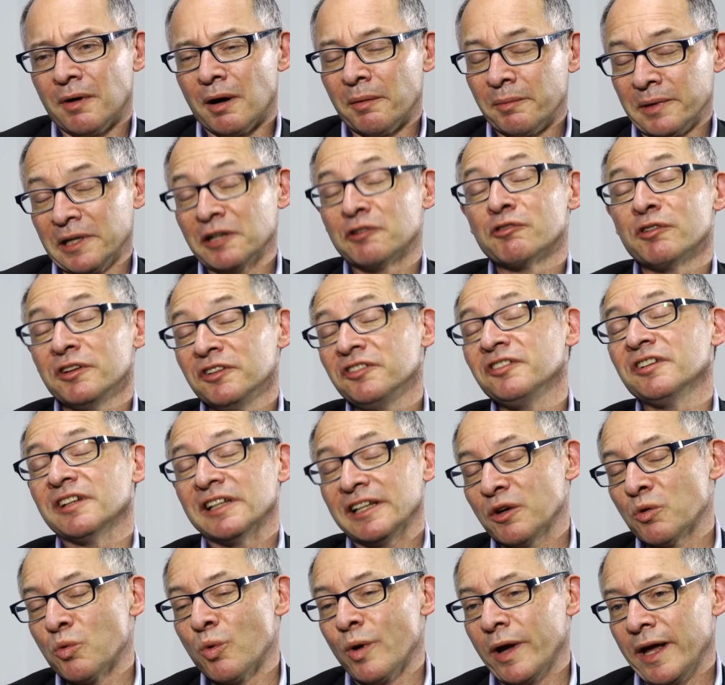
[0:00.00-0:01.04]
I'm
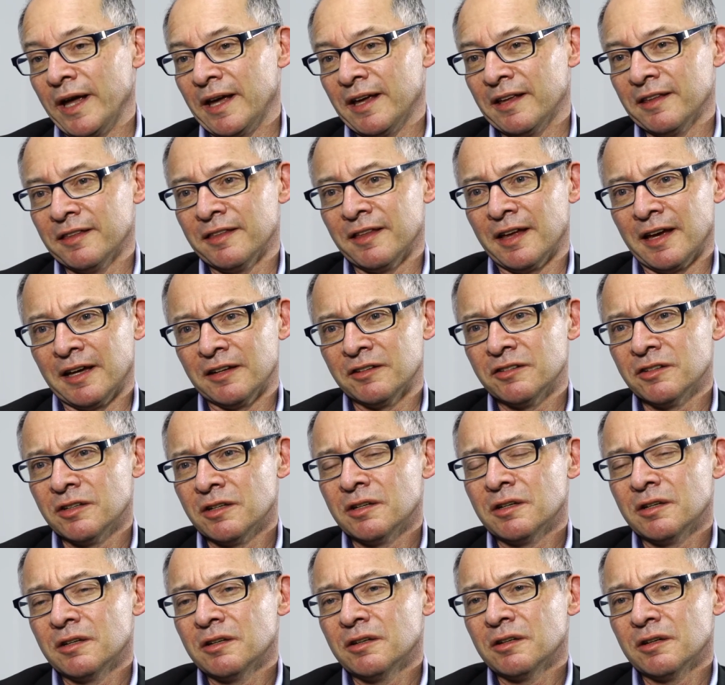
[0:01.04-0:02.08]
increasingly aware that
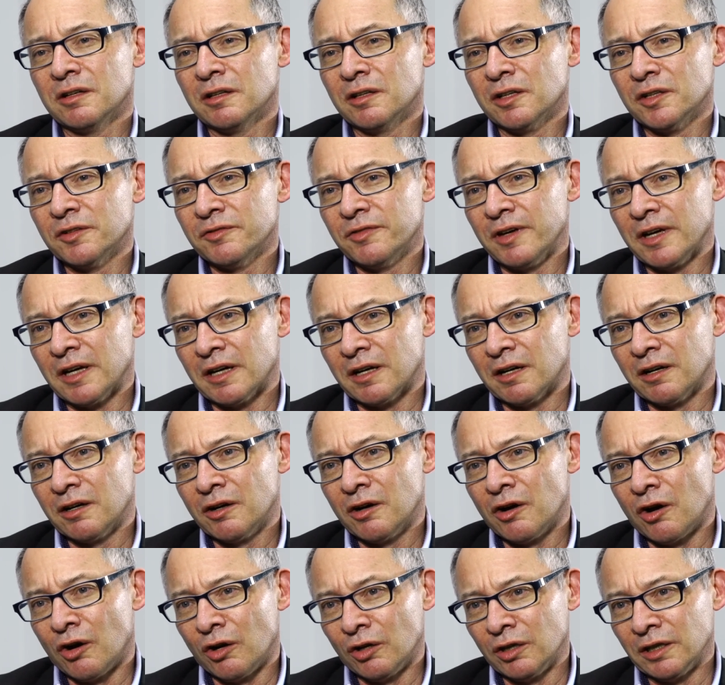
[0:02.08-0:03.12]
a lot of our
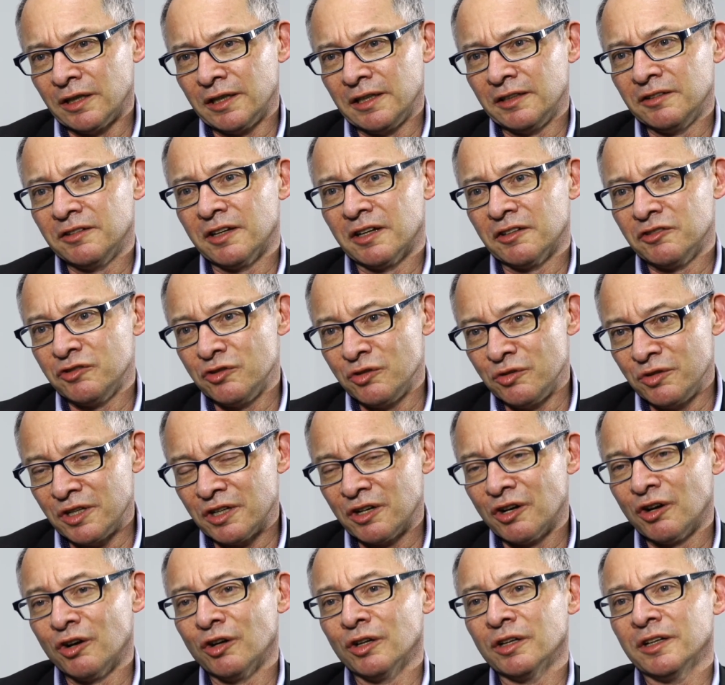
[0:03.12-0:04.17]
colleagues, our junior
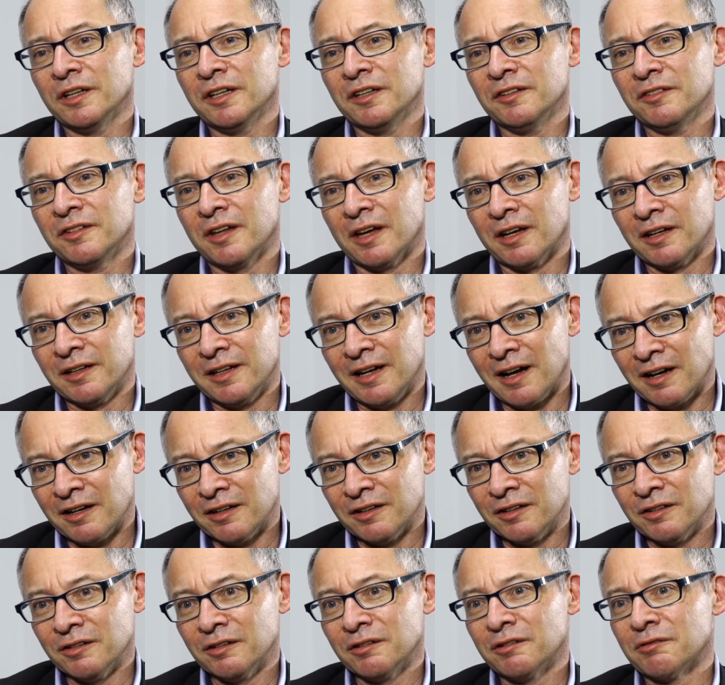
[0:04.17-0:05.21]
colleagues, our
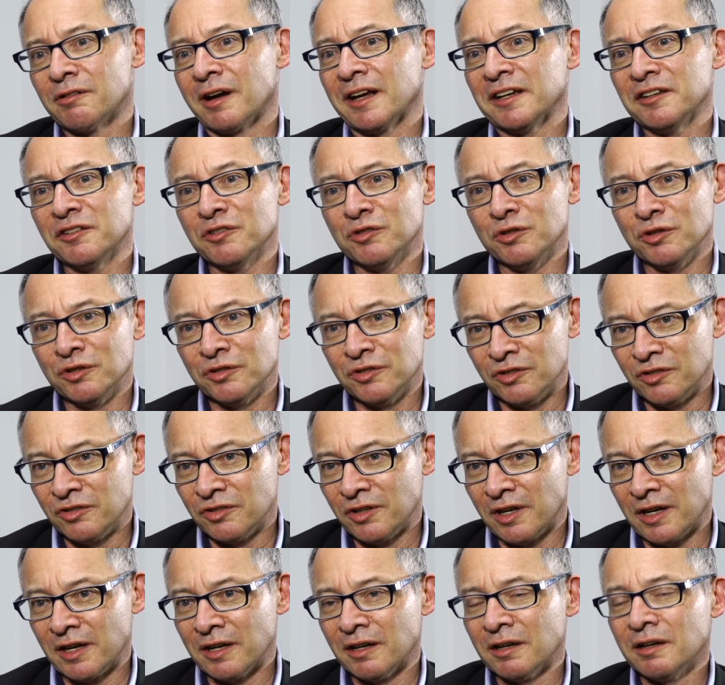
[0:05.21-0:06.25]
younger grad
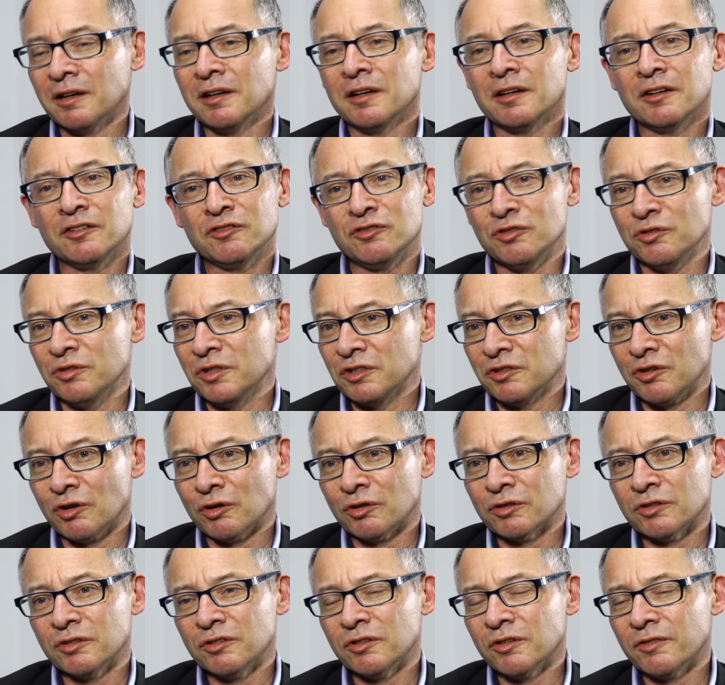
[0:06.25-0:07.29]
nurses, our junior
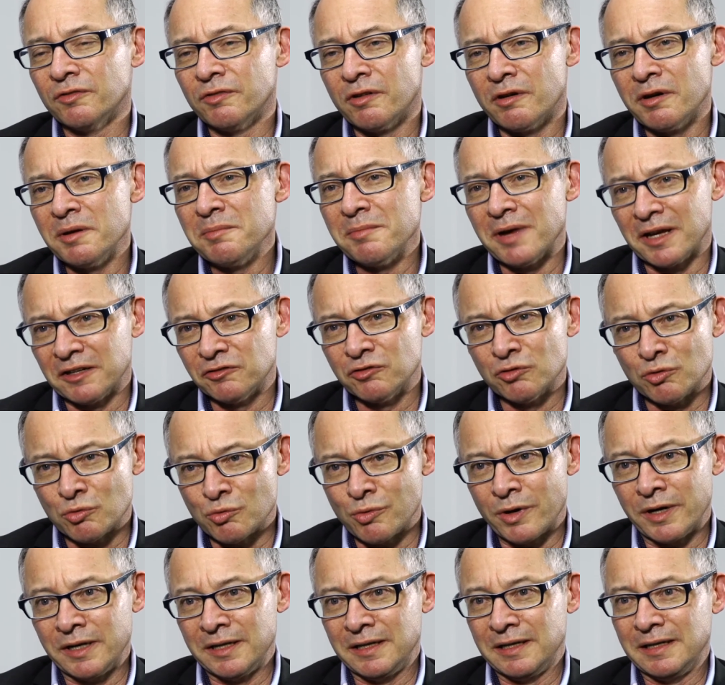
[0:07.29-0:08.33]
doctors are very much
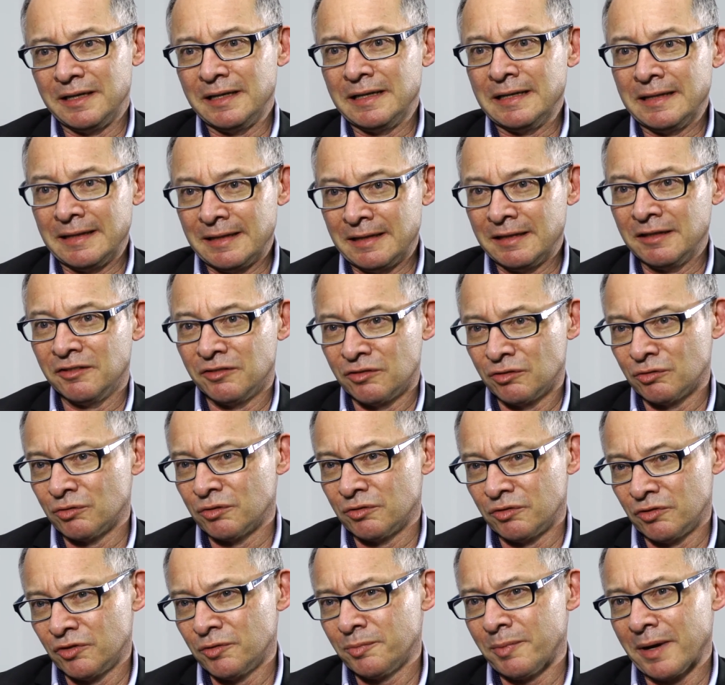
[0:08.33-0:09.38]
already in this
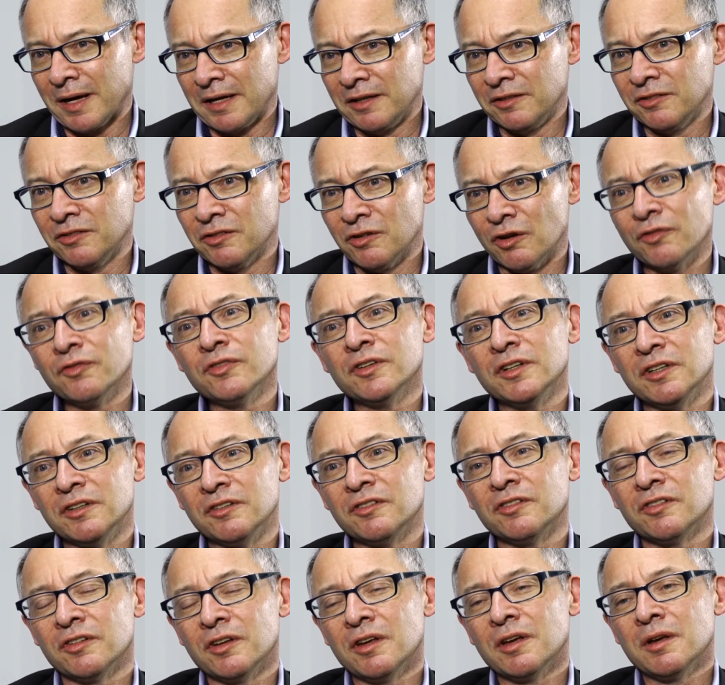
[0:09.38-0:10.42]
sort of space, and often
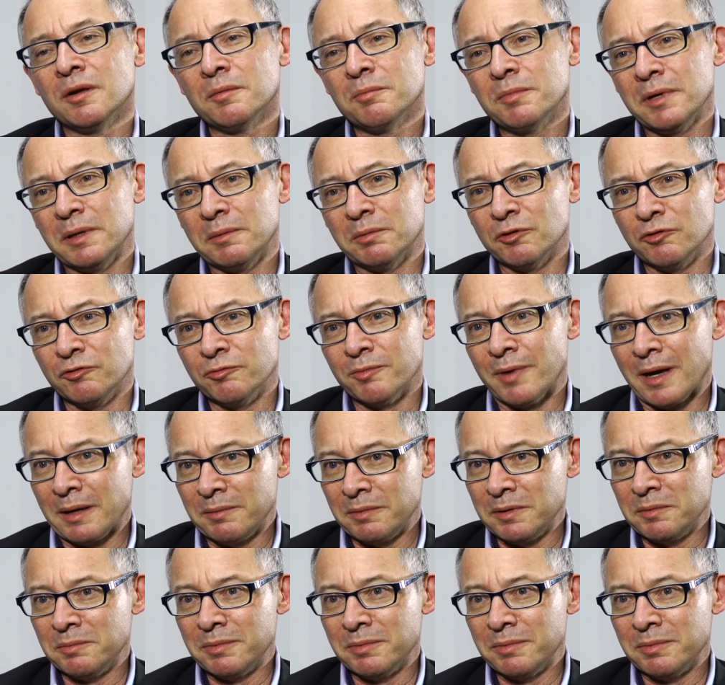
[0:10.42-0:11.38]
it's people who've maybe